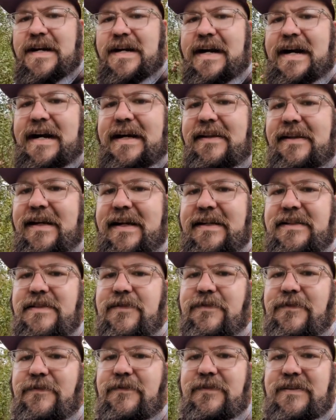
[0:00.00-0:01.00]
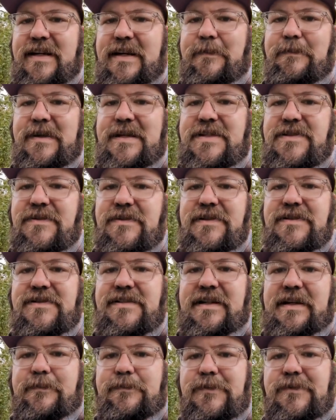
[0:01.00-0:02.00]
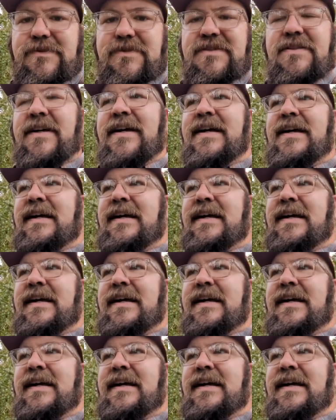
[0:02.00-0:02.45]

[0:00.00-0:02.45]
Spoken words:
I like to take my soil samples